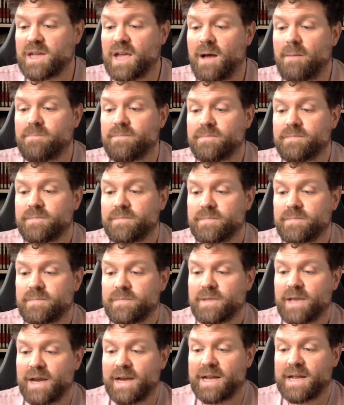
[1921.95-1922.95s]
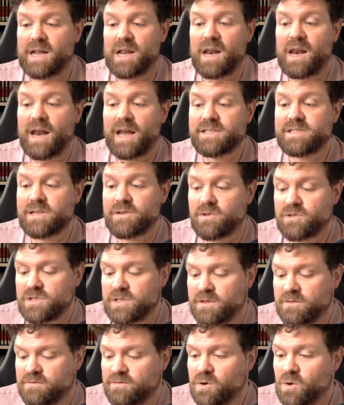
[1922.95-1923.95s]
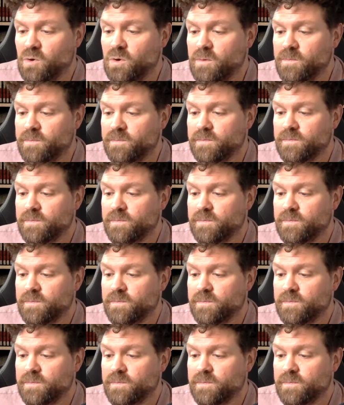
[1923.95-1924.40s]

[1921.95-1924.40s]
gun, and it clattered onto the floor.